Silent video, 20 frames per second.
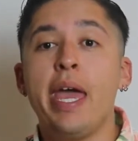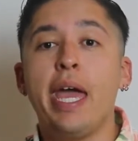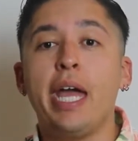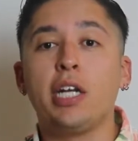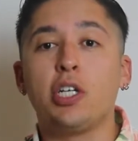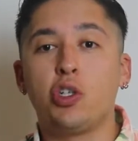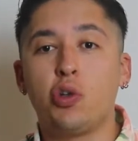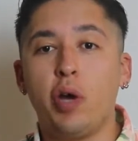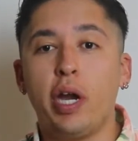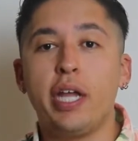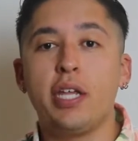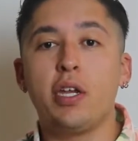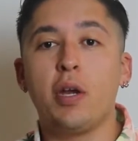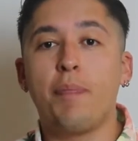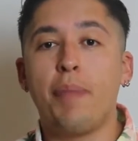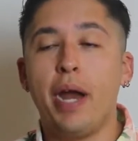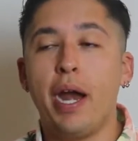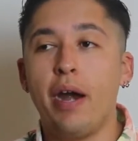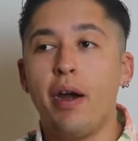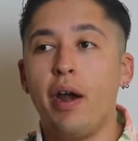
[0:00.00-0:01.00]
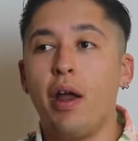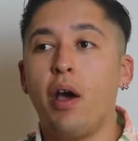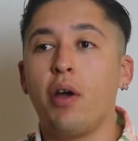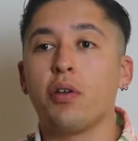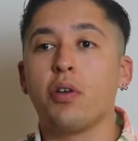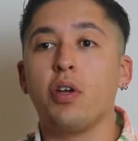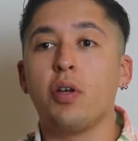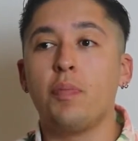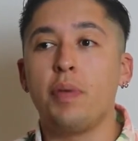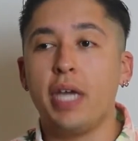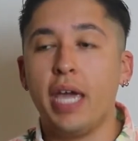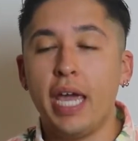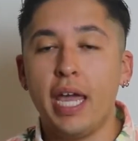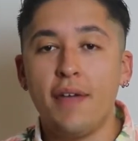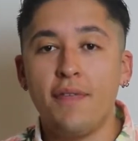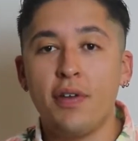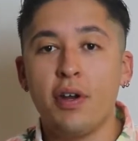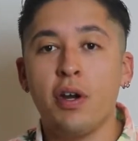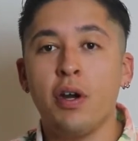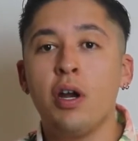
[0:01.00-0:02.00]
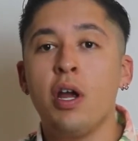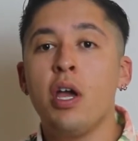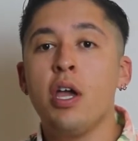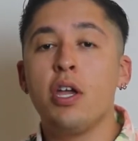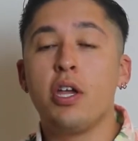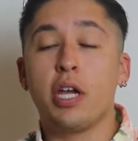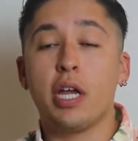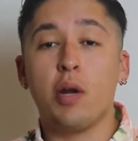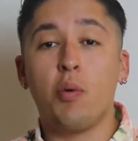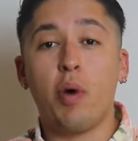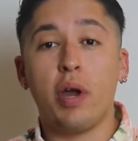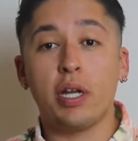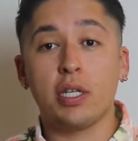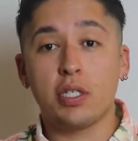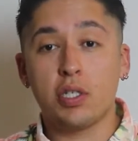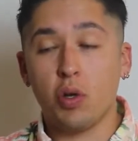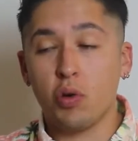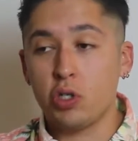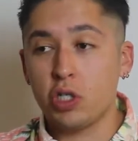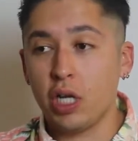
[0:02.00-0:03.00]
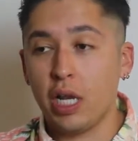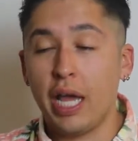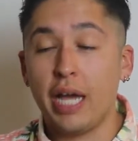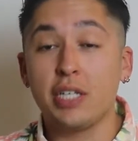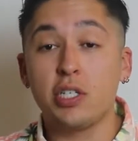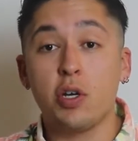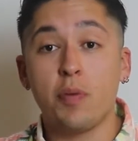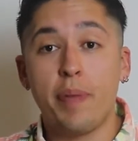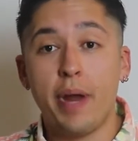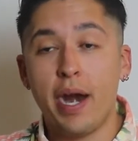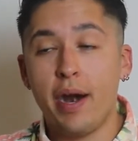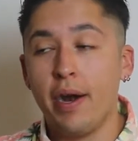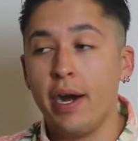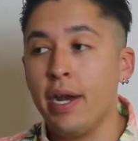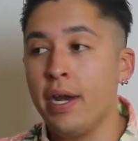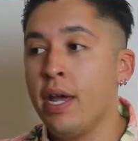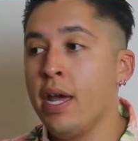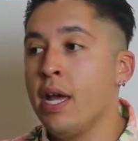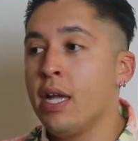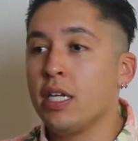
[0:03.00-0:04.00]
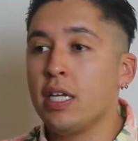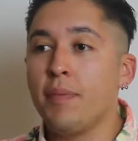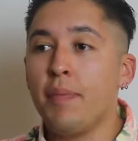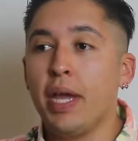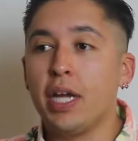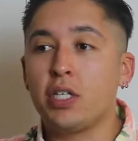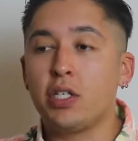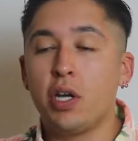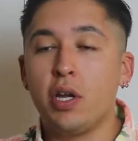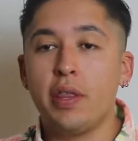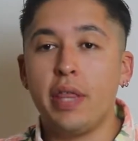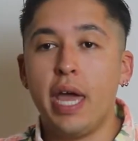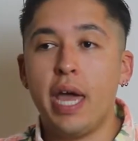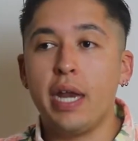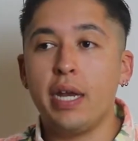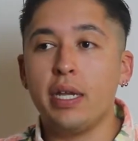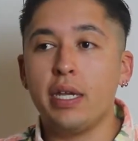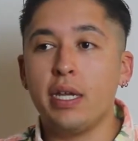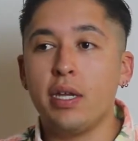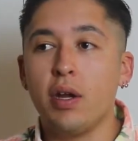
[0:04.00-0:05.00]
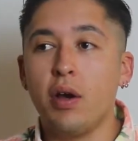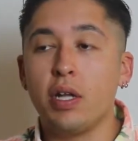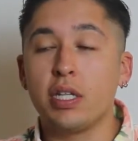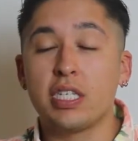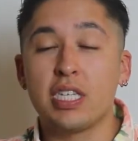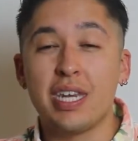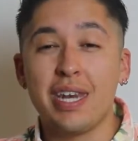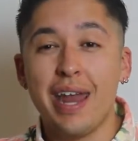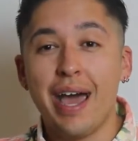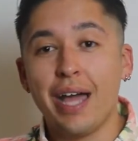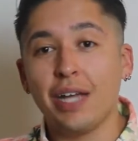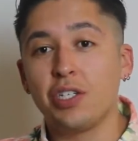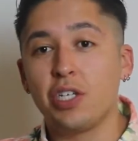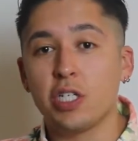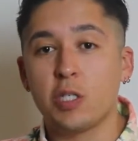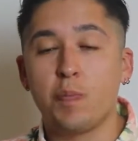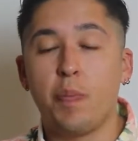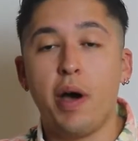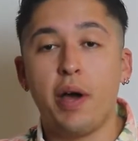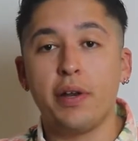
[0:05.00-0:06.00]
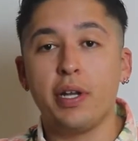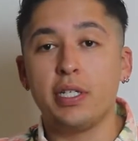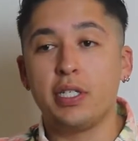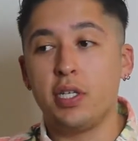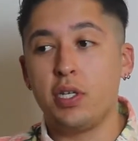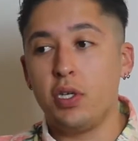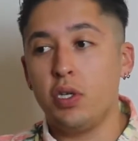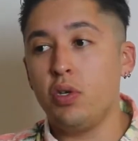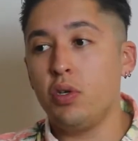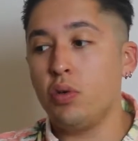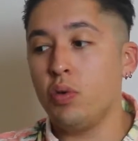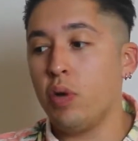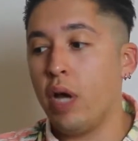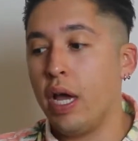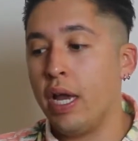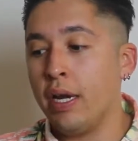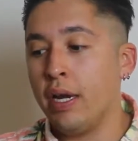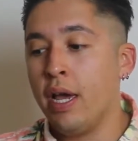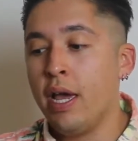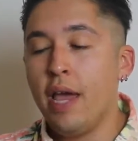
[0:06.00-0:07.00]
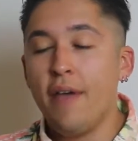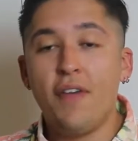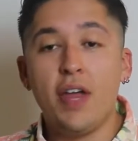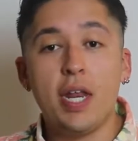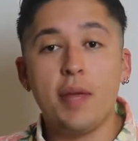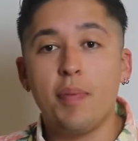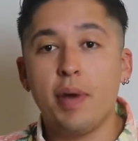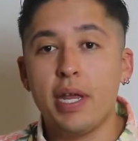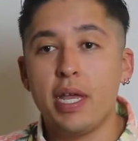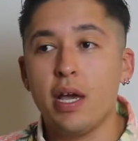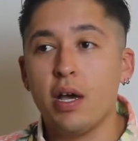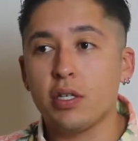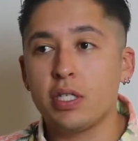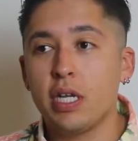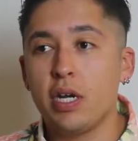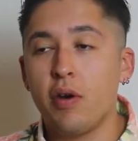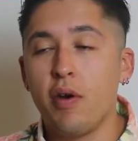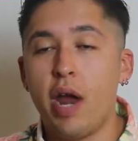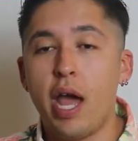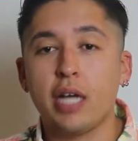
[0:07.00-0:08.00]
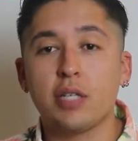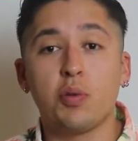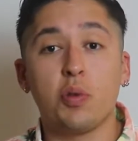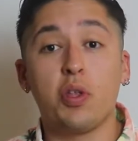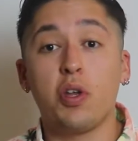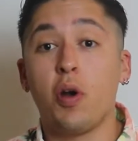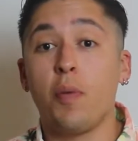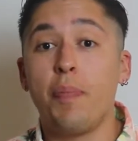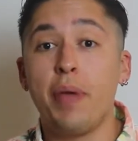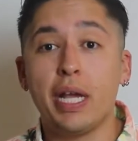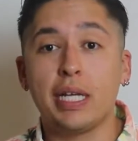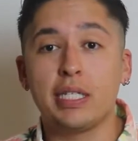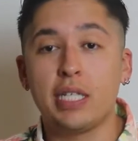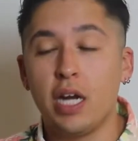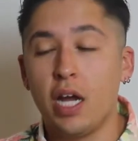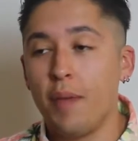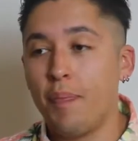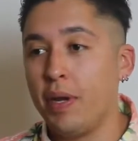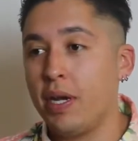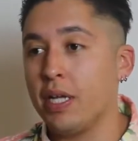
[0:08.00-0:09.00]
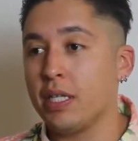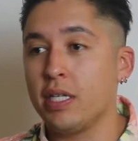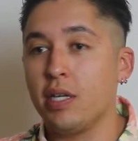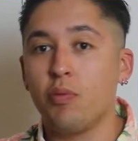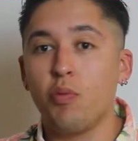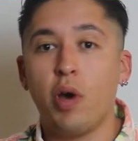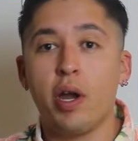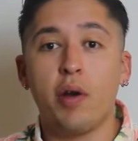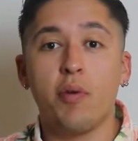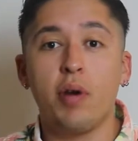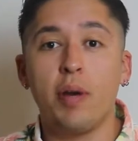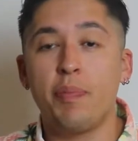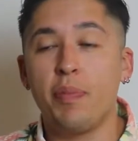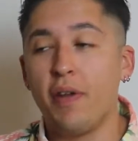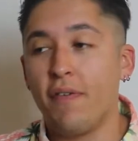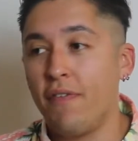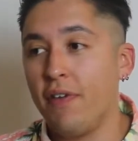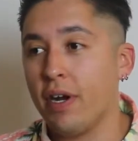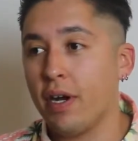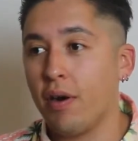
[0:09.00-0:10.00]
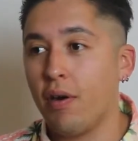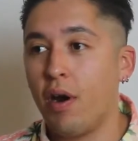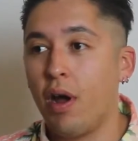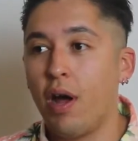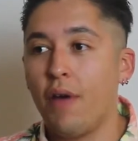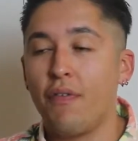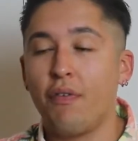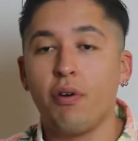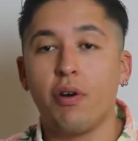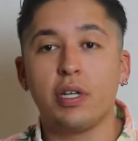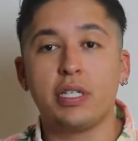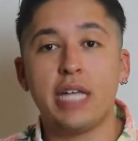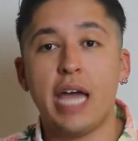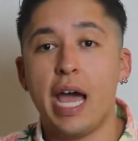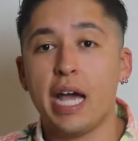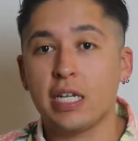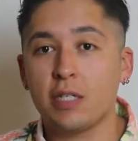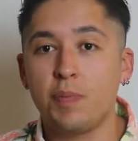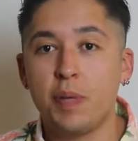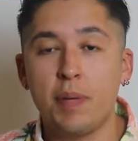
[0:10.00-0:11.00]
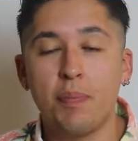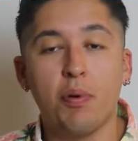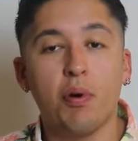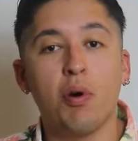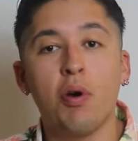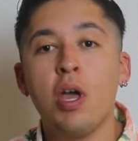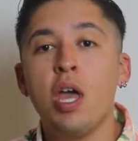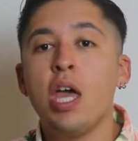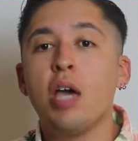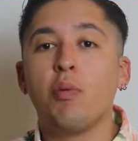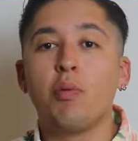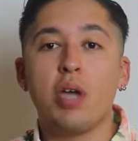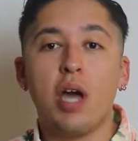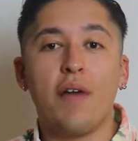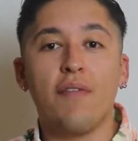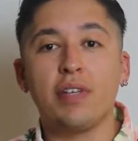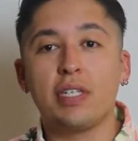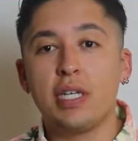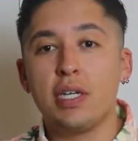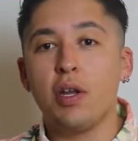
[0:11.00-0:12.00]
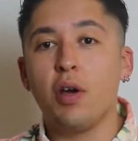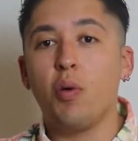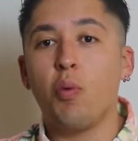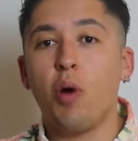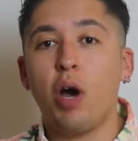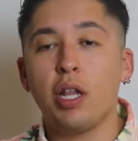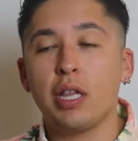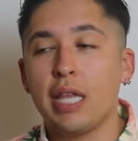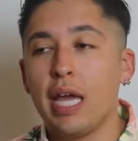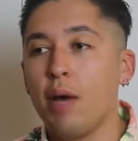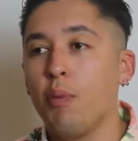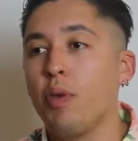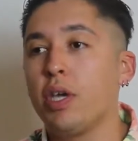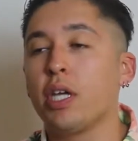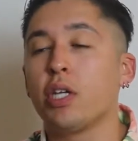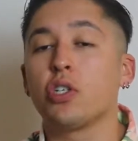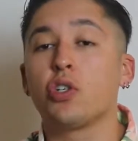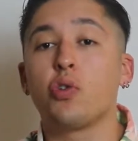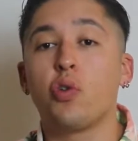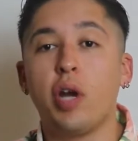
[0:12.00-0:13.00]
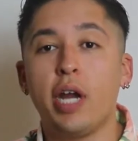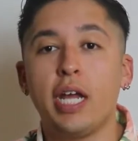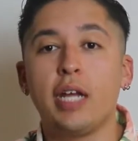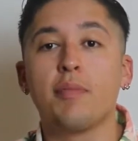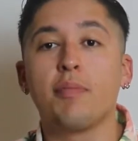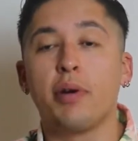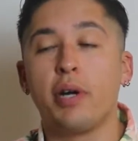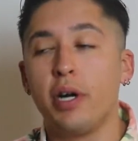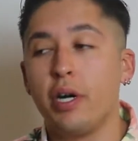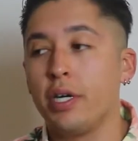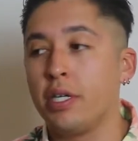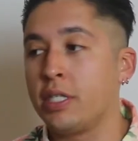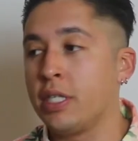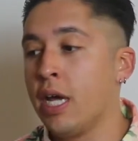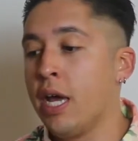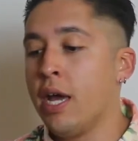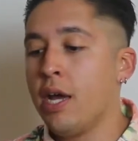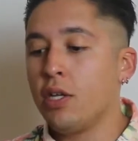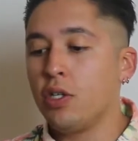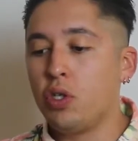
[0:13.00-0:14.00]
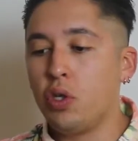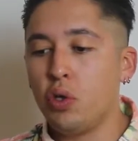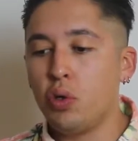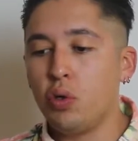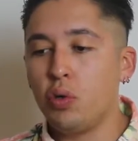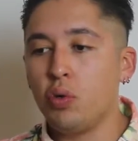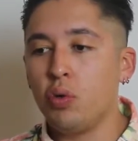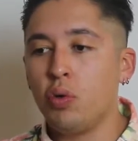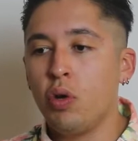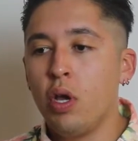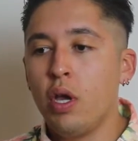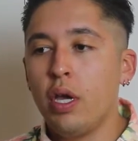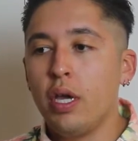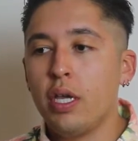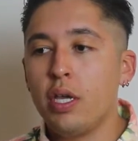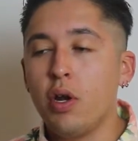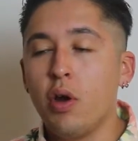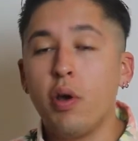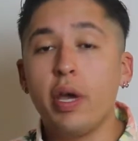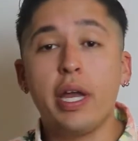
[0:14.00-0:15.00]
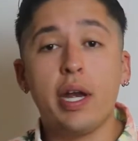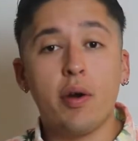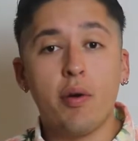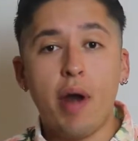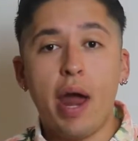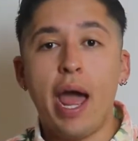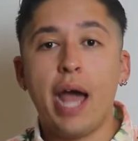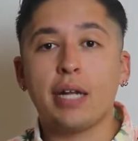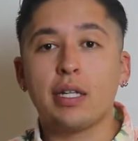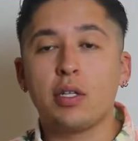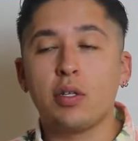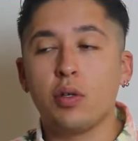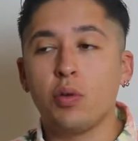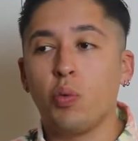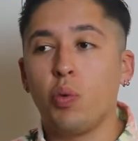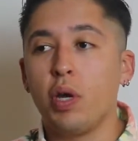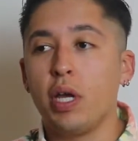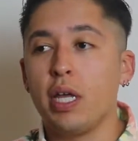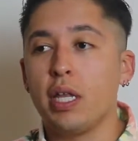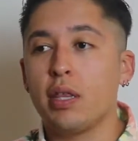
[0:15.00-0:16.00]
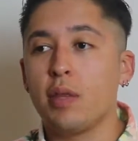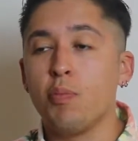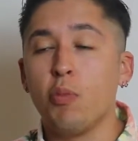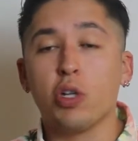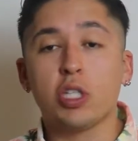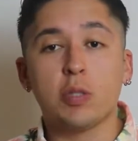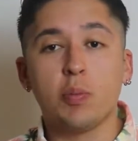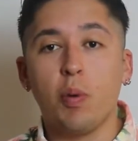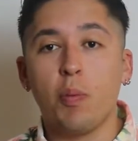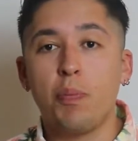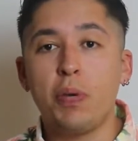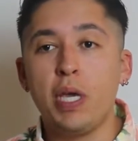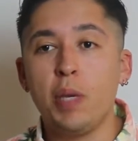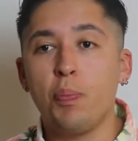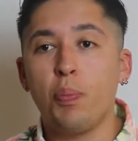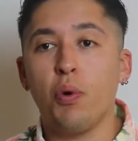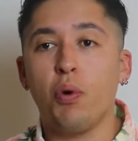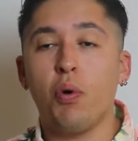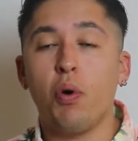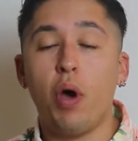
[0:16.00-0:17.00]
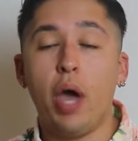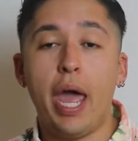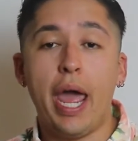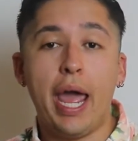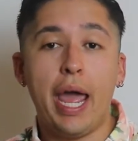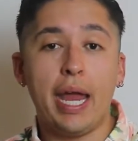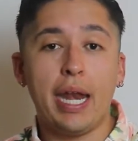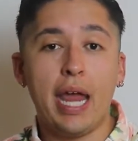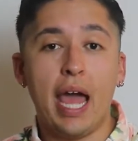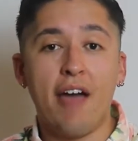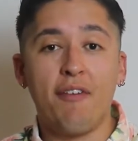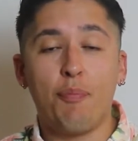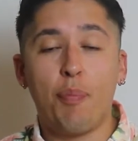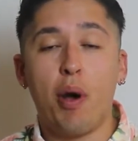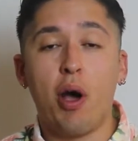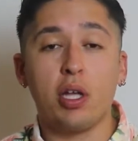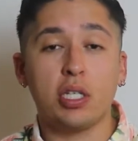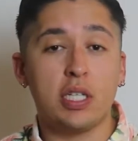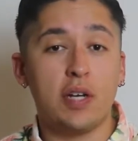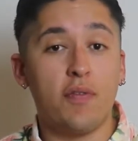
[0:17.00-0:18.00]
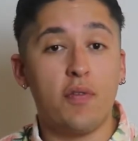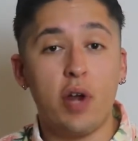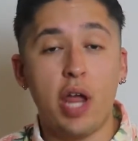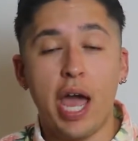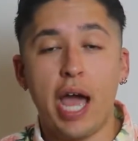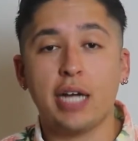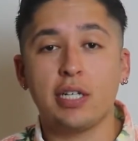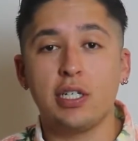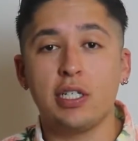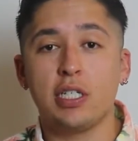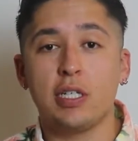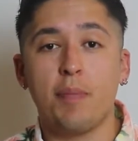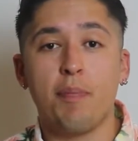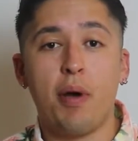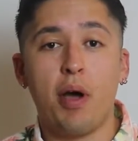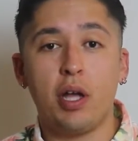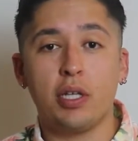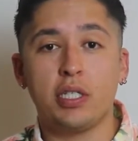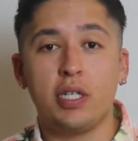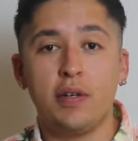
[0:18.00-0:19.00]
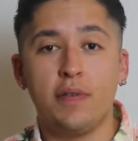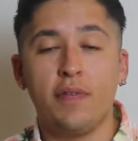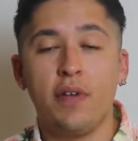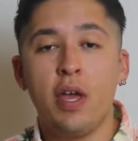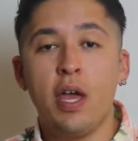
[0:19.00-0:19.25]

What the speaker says: and train your parrot on good behavior. You're going to want to socialize your parrot to make sure that it's not just bonded to you, and if anybody else interacts with it or picks it up, it doesn't want to rip their finger off or attacks people. We obviously don't want that. We can train birds to interact with multiple people and have positive reactions and positive